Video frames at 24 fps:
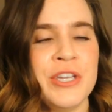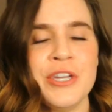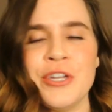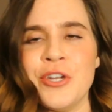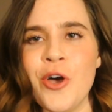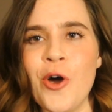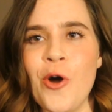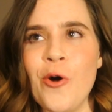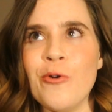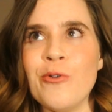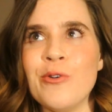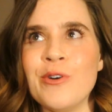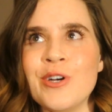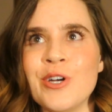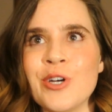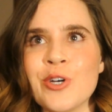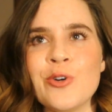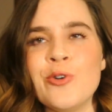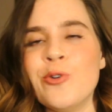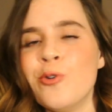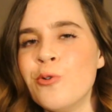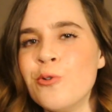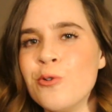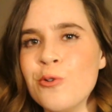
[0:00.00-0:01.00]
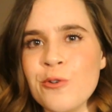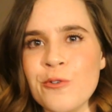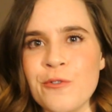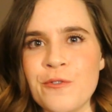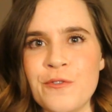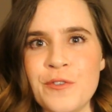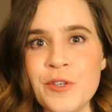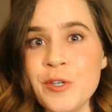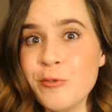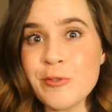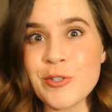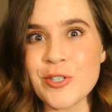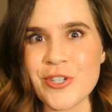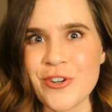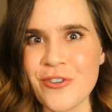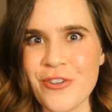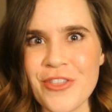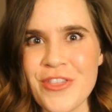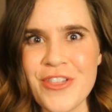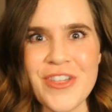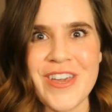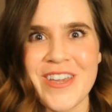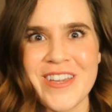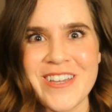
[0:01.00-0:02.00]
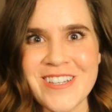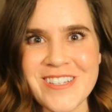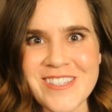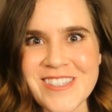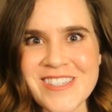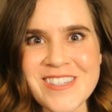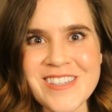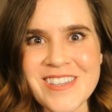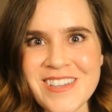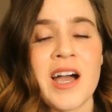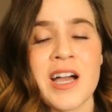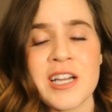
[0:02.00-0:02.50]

You know, cool future things.